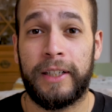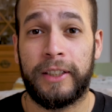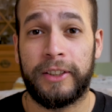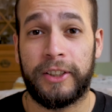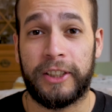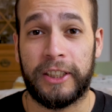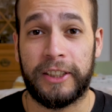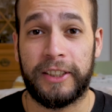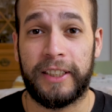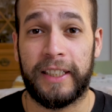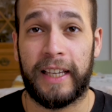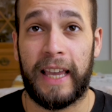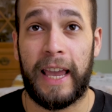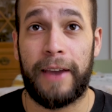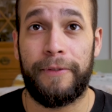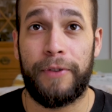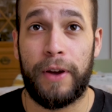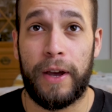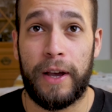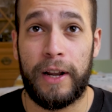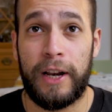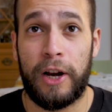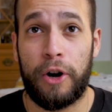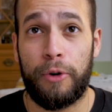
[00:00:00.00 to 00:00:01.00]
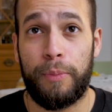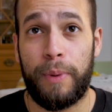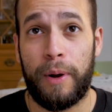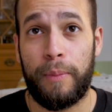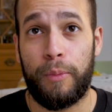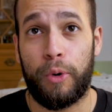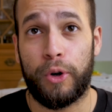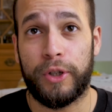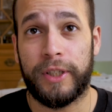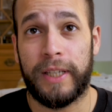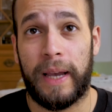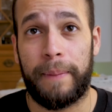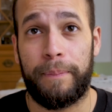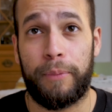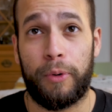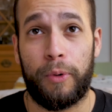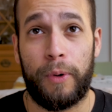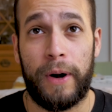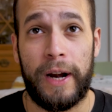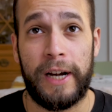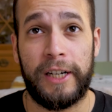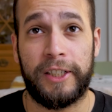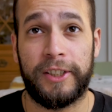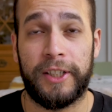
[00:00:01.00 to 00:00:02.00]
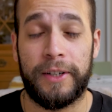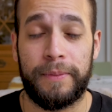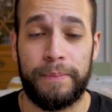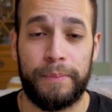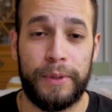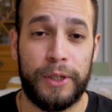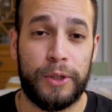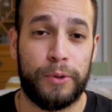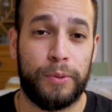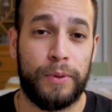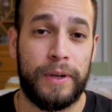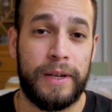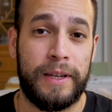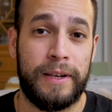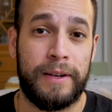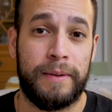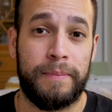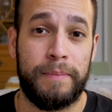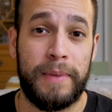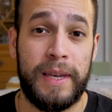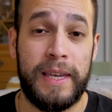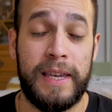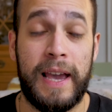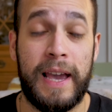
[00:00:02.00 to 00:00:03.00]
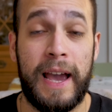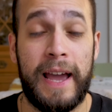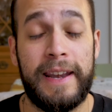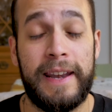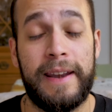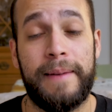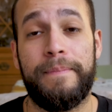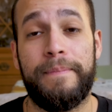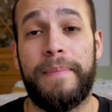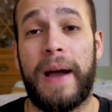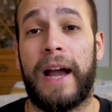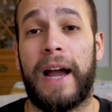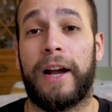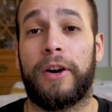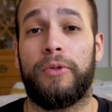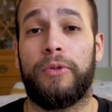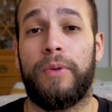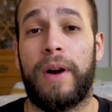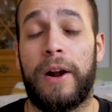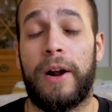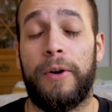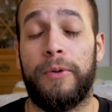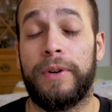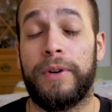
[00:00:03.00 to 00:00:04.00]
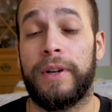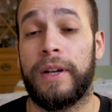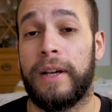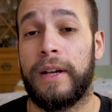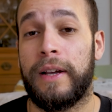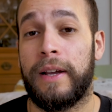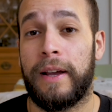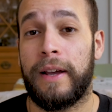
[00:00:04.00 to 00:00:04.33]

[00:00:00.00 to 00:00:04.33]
just to give it a little bit more separation between me and the background.